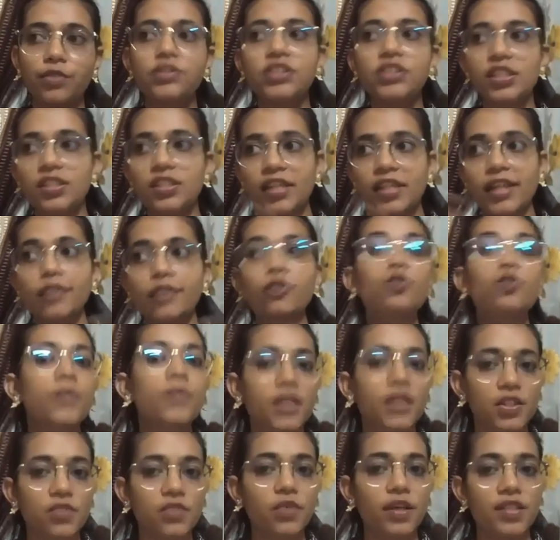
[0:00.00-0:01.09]
just take 2
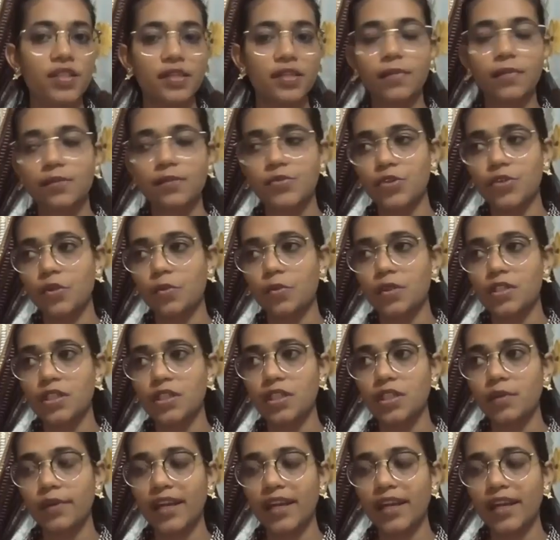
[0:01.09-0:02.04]
minutes for Azim Premji University.